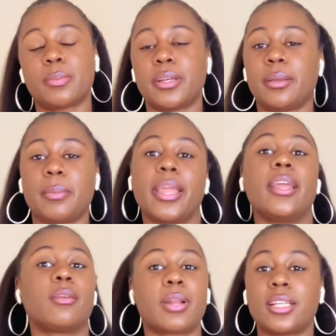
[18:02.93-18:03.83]
But
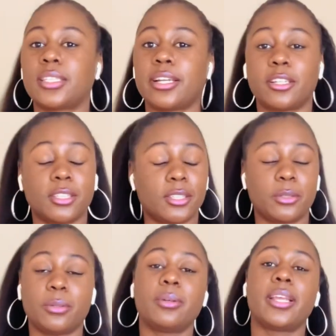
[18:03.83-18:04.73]
man, when I say nursing
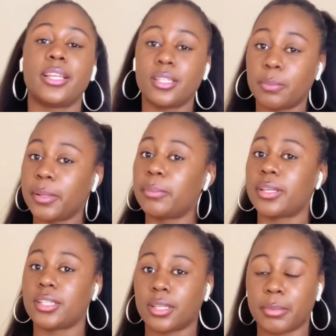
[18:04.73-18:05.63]
school, it's been
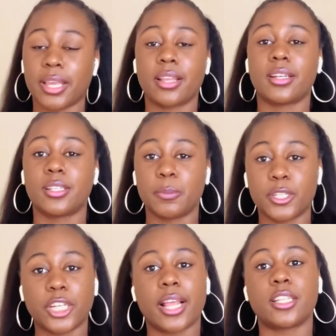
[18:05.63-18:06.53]
busy, man. It's been
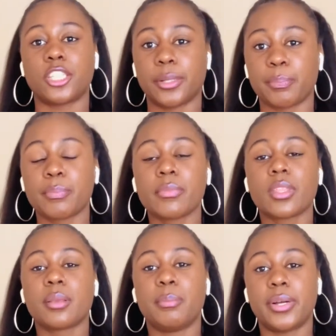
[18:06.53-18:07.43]
challenging,
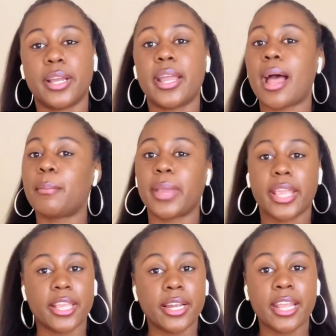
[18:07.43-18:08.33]
but I'm
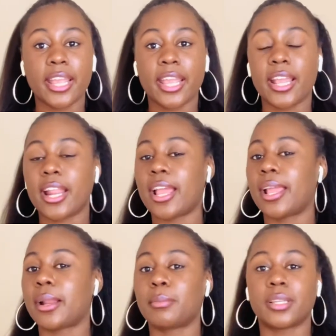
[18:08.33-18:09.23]
making it,
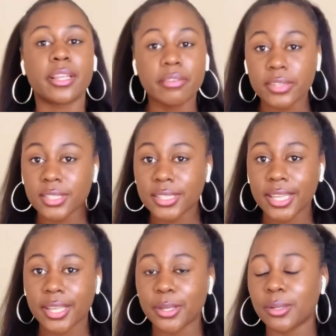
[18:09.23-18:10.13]
and I'm living
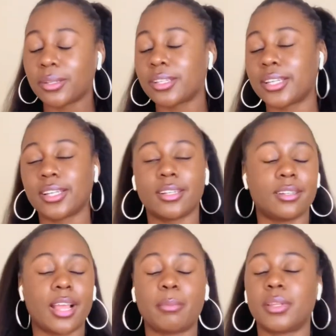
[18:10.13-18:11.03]
still,
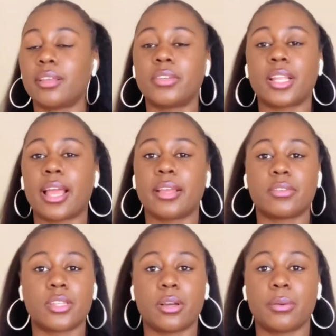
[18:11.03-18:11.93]
and I'm loving life.
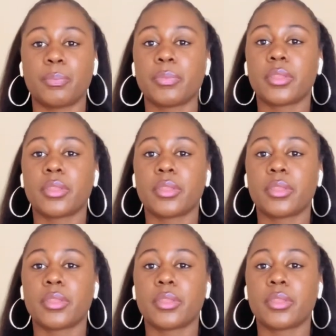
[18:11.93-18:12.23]
So